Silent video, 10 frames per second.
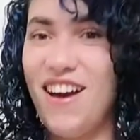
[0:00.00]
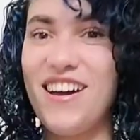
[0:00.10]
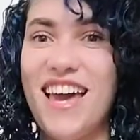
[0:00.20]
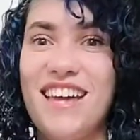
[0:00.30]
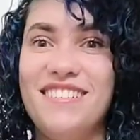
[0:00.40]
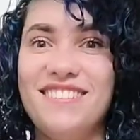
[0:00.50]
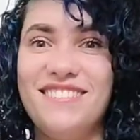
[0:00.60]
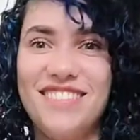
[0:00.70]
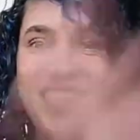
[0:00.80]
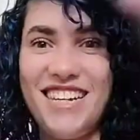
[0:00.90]
Okay,
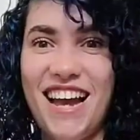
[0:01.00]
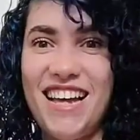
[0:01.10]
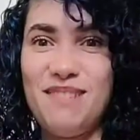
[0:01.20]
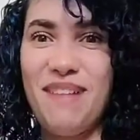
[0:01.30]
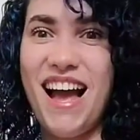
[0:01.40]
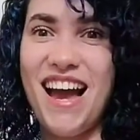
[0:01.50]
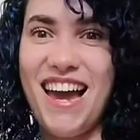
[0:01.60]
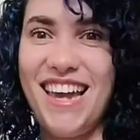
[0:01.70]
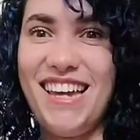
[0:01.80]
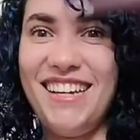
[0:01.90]
see you guys.
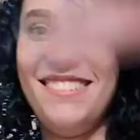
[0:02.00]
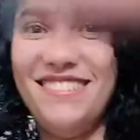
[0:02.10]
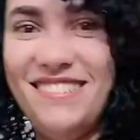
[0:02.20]
Bye.